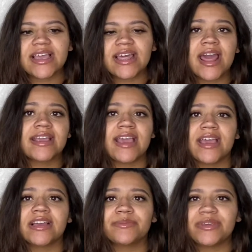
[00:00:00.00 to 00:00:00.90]
and I
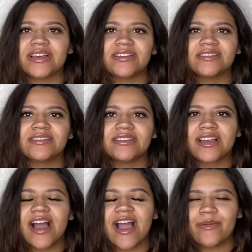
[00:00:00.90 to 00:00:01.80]
can't because
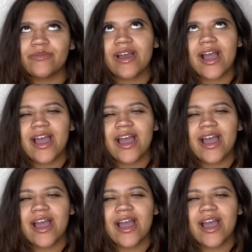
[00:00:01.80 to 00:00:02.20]
I'm